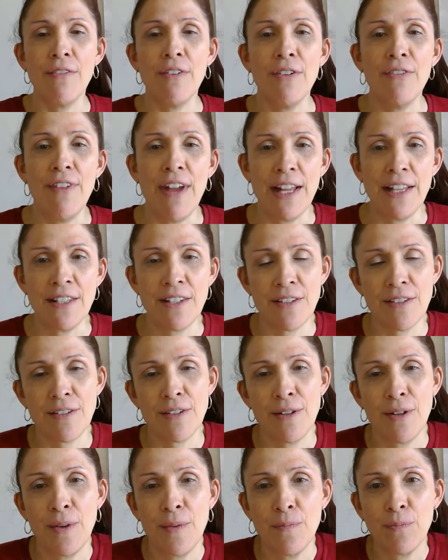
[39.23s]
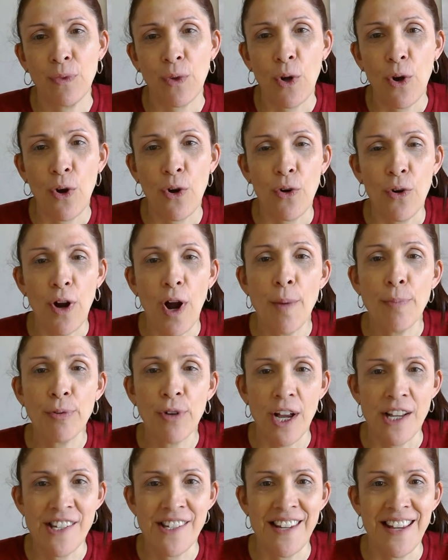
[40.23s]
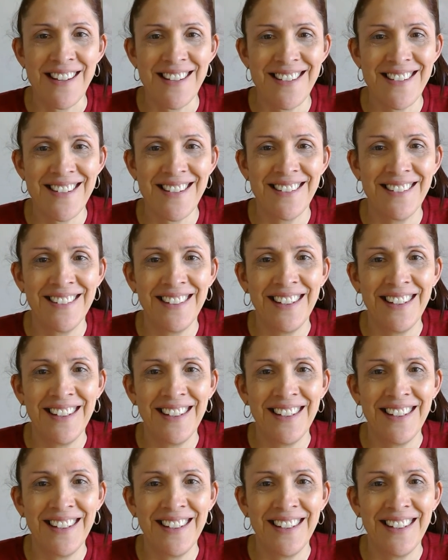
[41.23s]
events or a process.